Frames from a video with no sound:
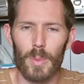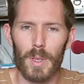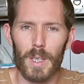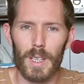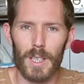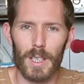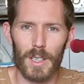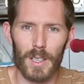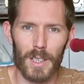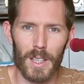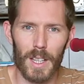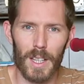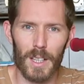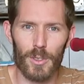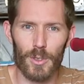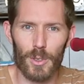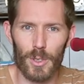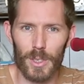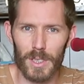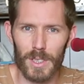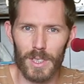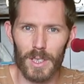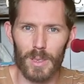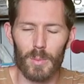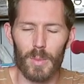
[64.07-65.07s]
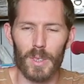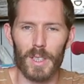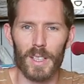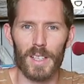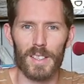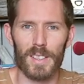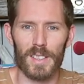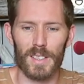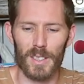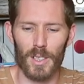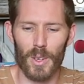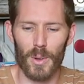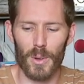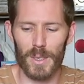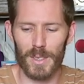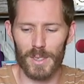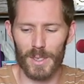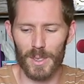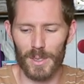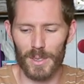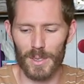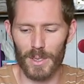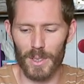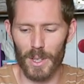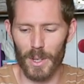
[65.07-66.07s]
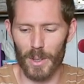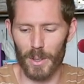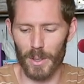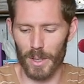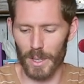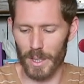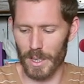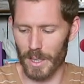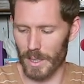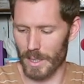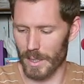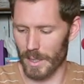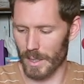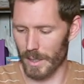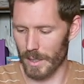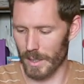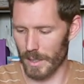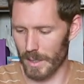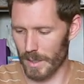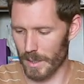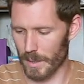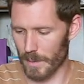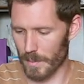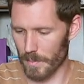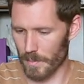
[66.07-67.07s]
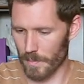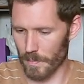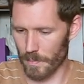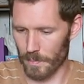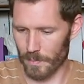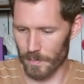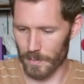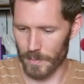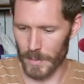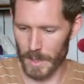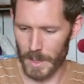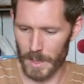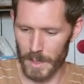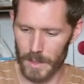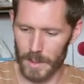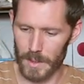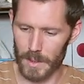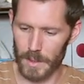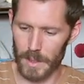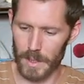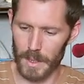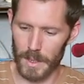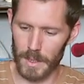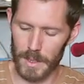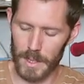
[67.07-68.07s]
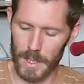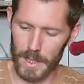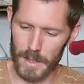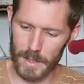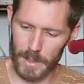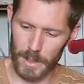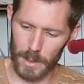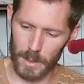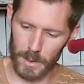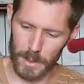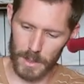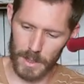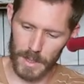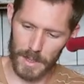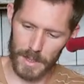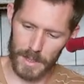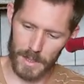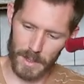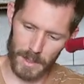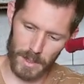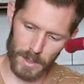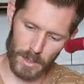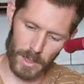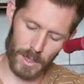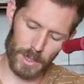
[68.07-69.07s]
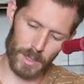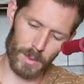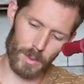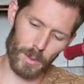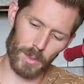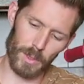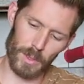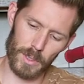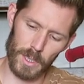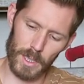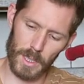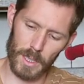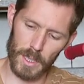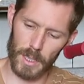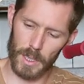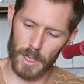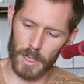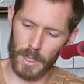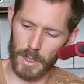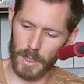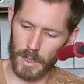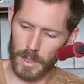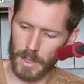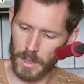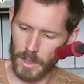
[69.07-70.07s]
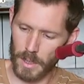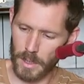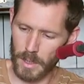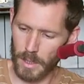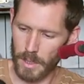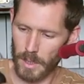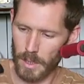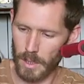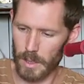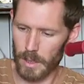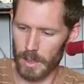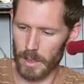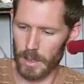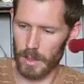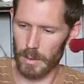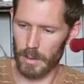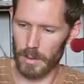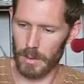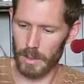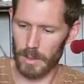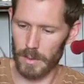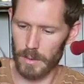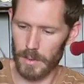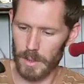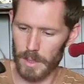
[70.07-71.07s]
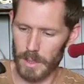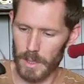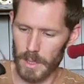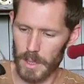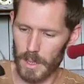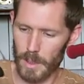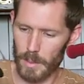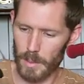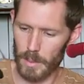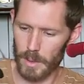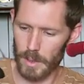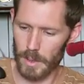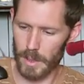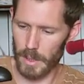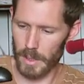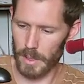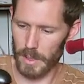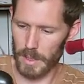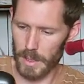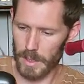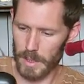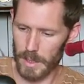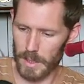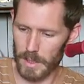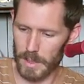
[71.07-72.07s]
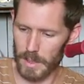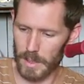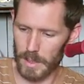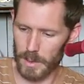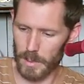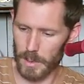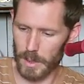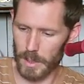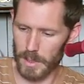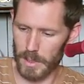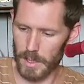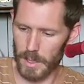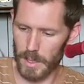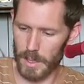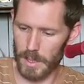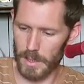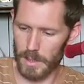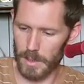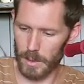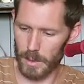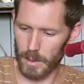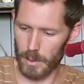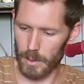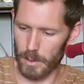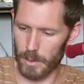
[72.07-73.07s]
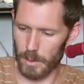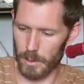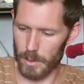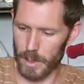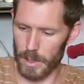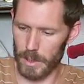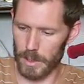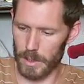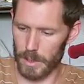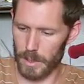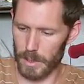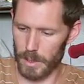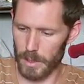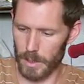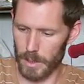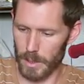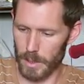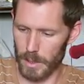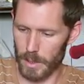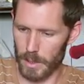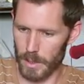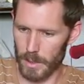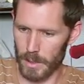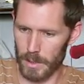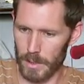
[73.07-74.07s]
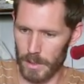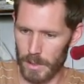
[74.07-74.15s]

be interested because it's going so slow. It's got a nice little easily adjustable seat here. Can lift it up. I think this is about as high as it goes right here,